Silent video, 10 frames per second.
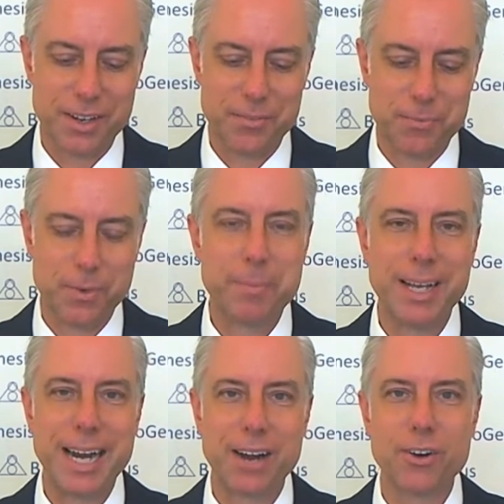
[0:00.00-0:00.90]
would be
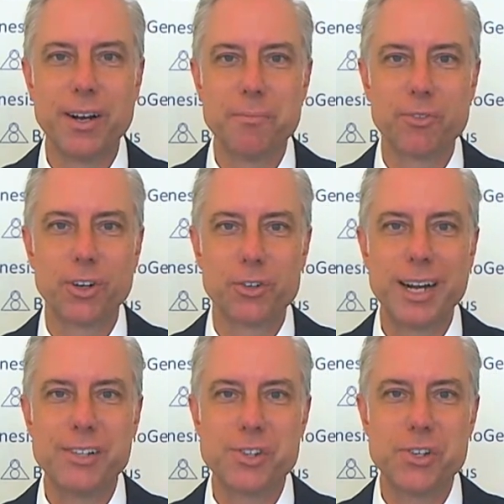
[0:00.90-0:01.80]
an acronym for
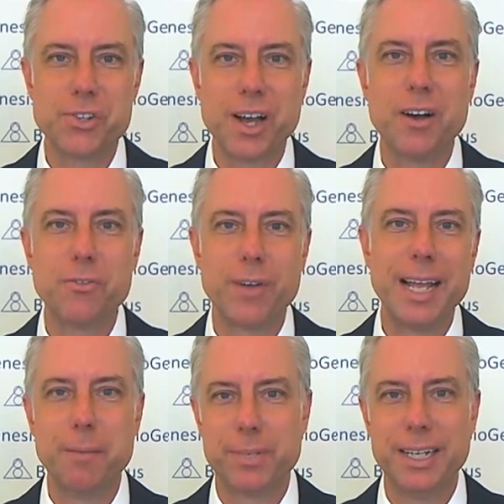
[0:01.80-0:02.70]
traces of
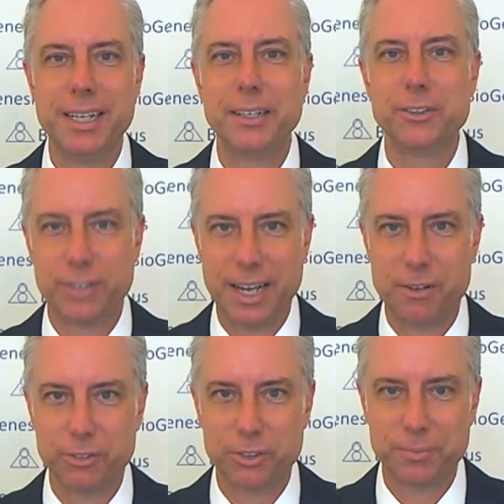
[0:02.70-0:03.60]
empty
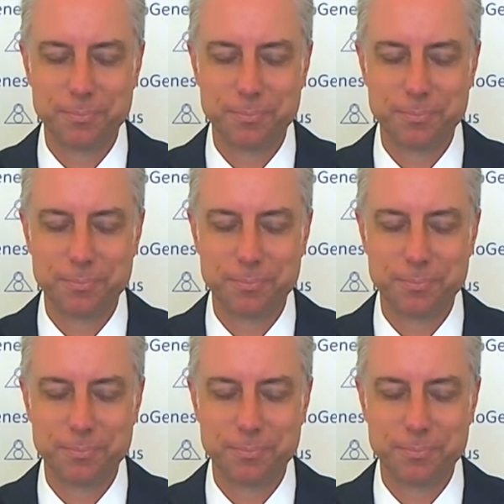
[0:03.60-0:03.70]
sounds.